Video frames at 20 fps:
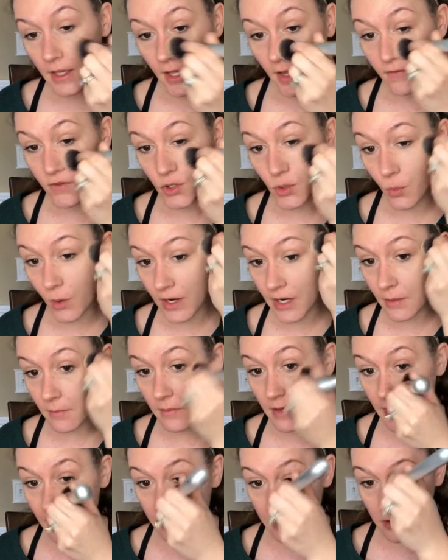If you want it
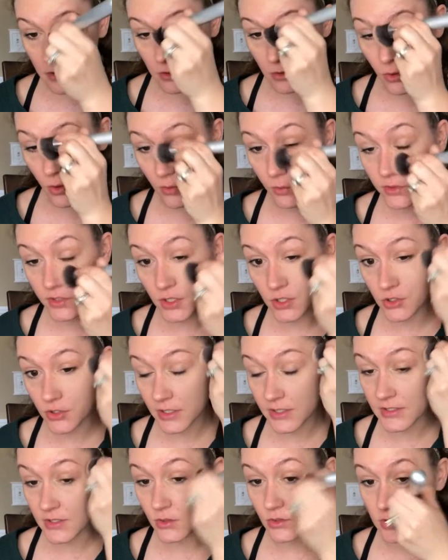matte, then you go in with our
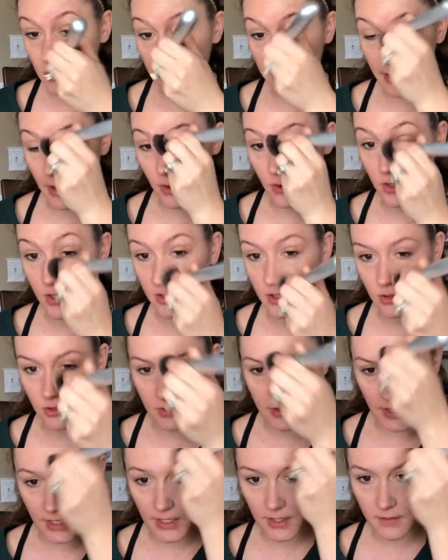translucent powder and you
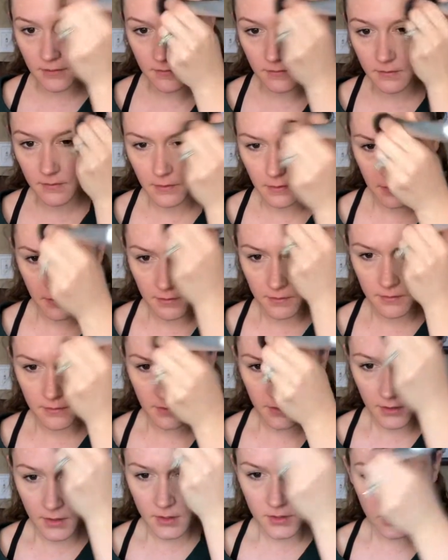set it.
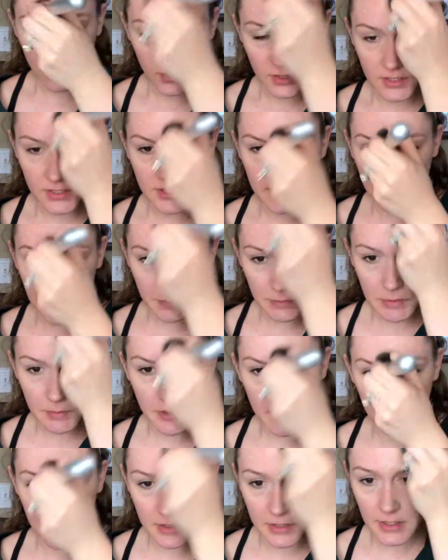So this is gonna be
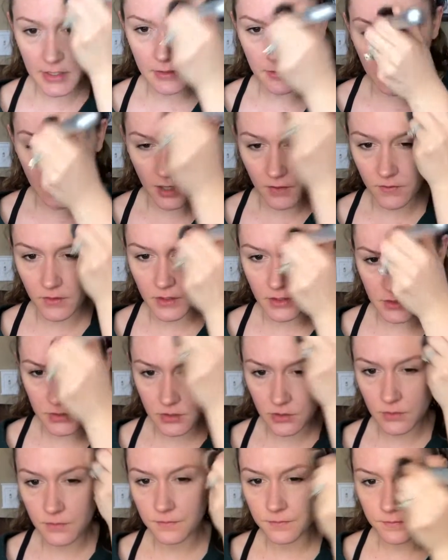my medium
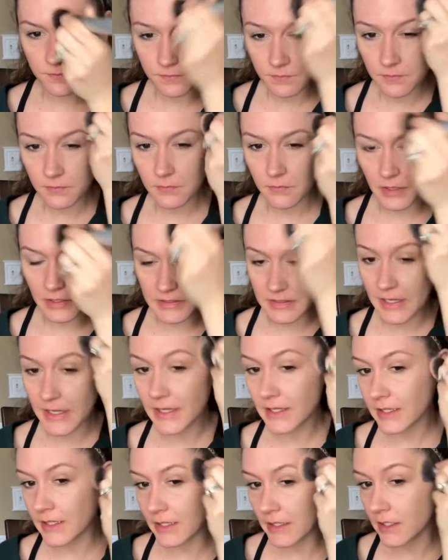coverage, my
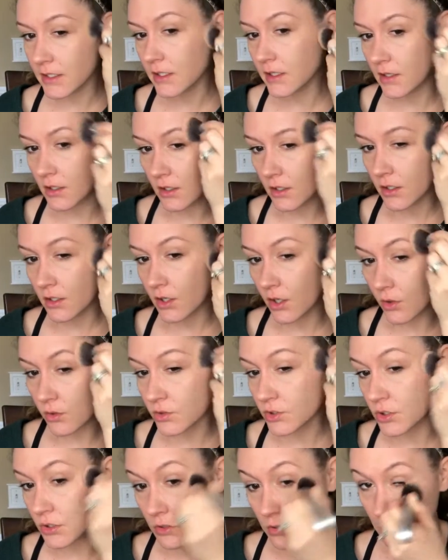daily
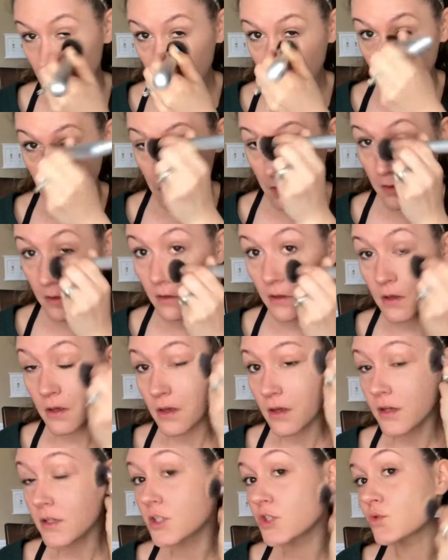go-to.
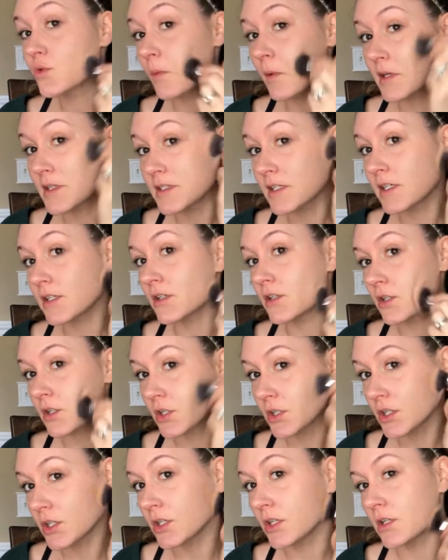Just want my skin to
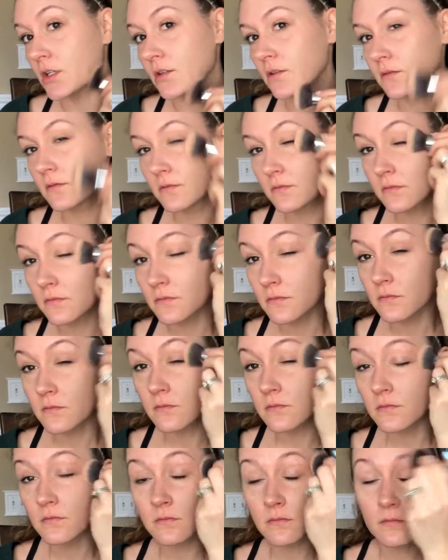look good.
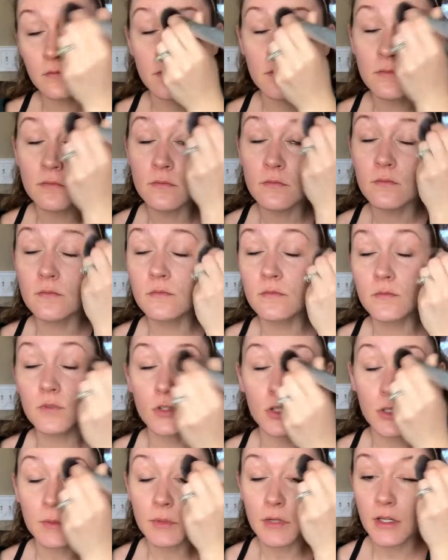
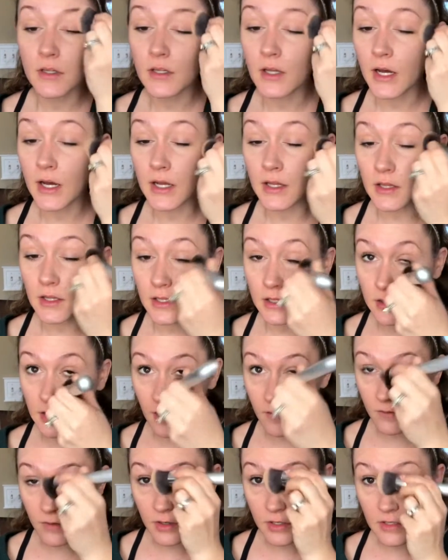A little bit on the eyelid,
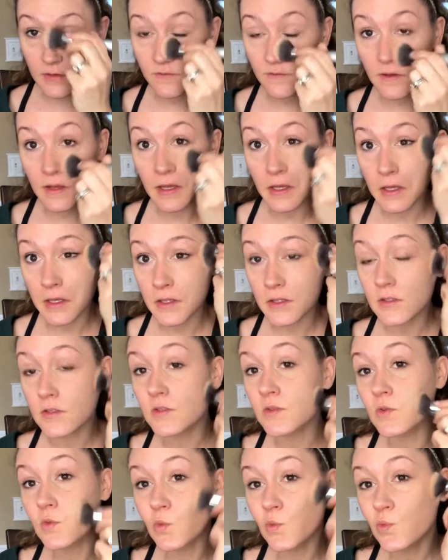cover any
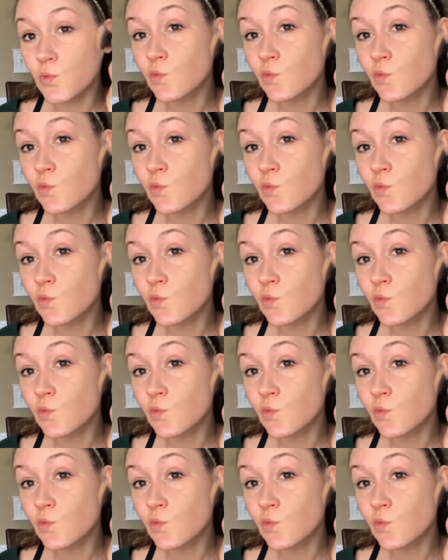veins.